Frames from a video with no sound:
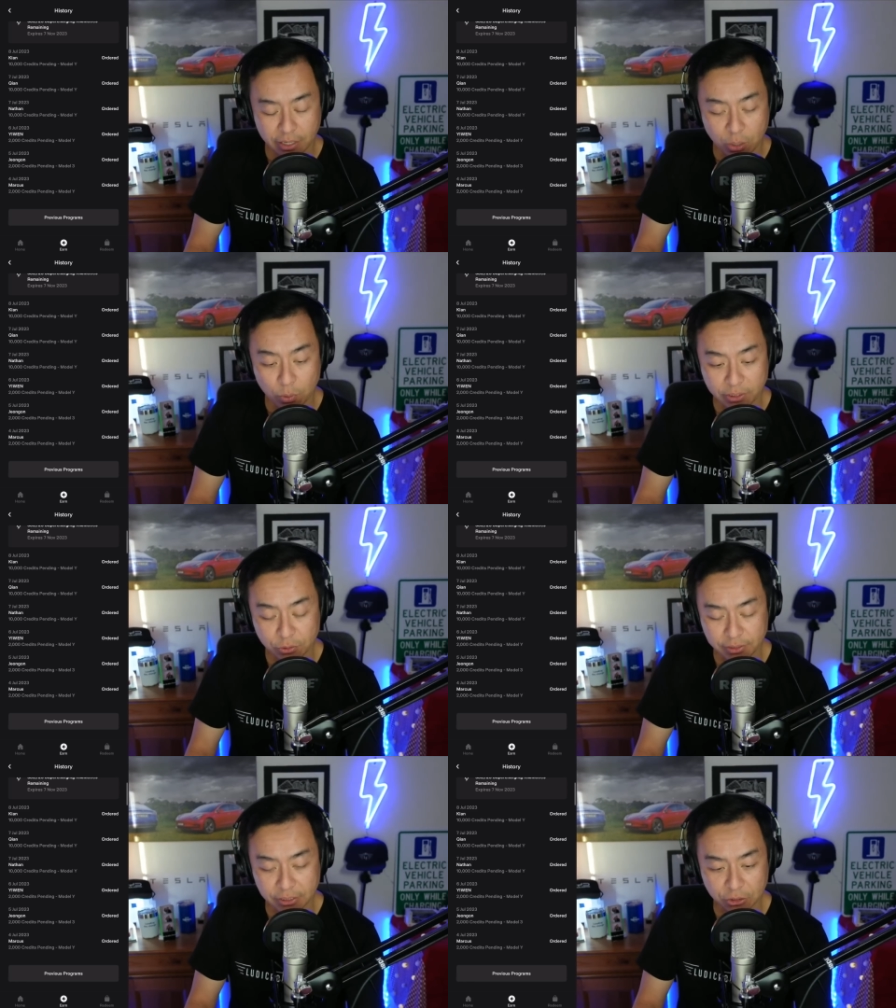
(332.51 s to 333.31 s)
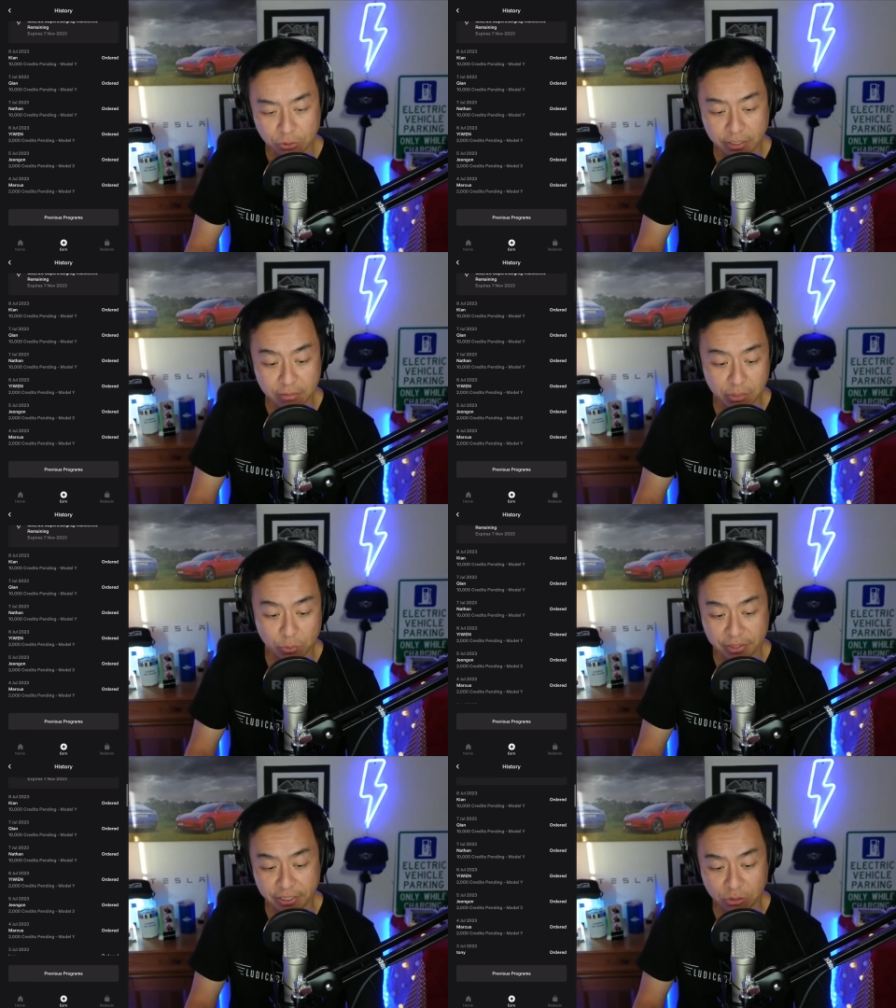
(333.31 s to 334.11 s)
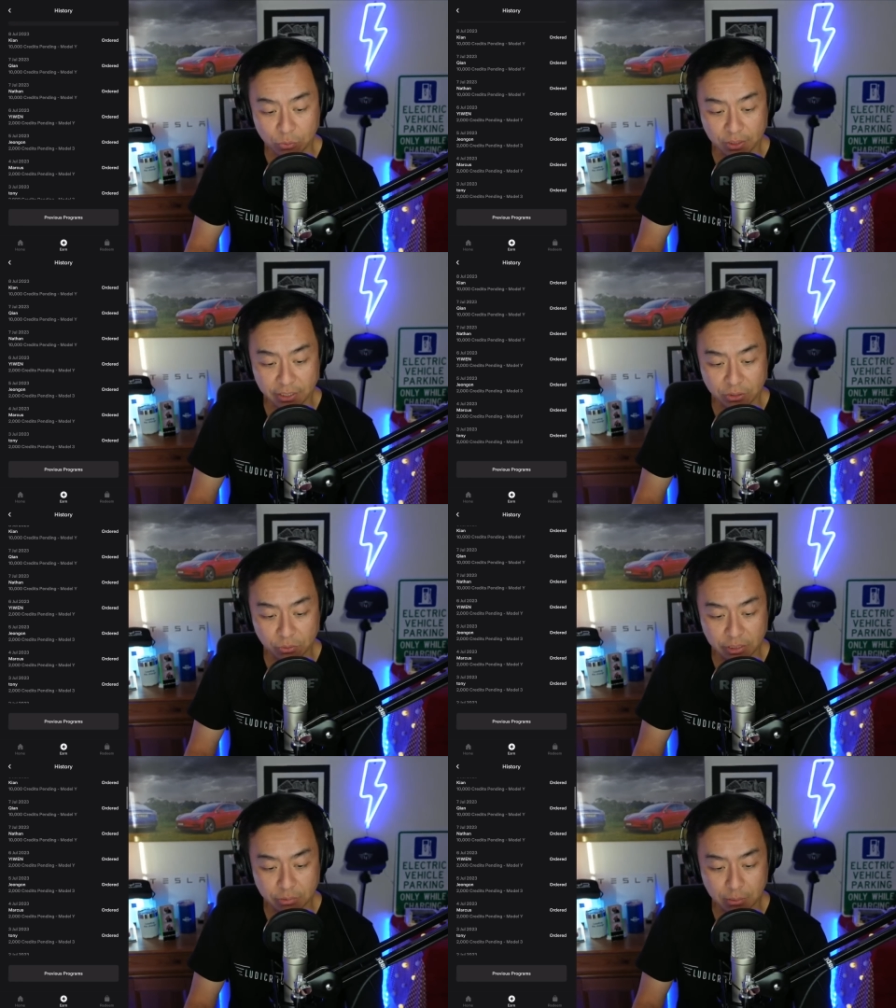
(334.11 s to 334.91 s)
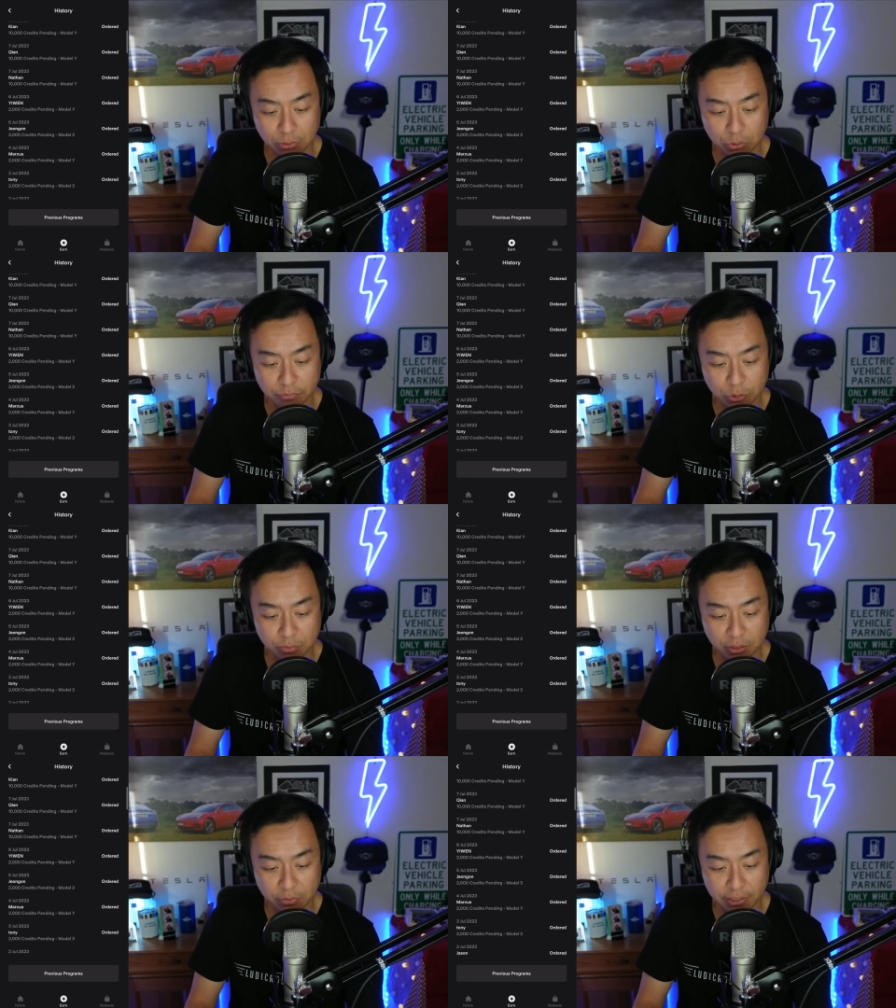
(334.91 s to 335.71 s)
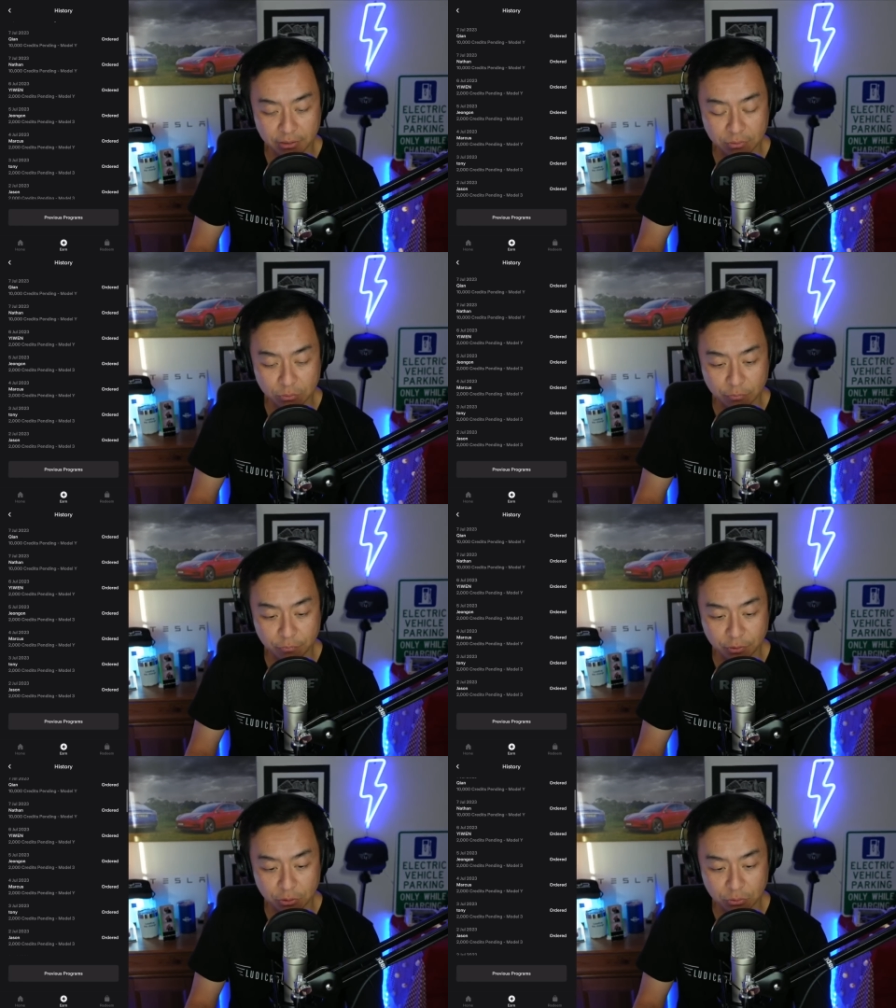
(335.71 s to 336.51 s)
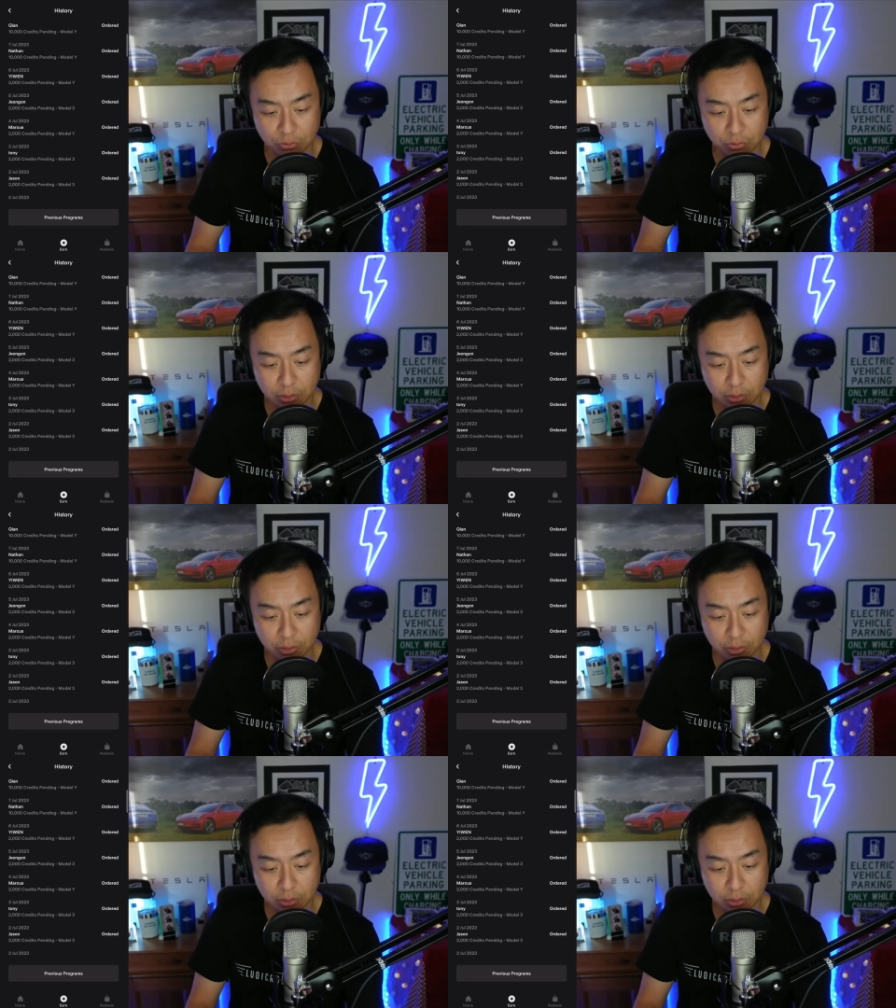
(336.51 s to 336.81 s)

And what's interesting too, and by the way, thank you once again to all these people who've used my credit referral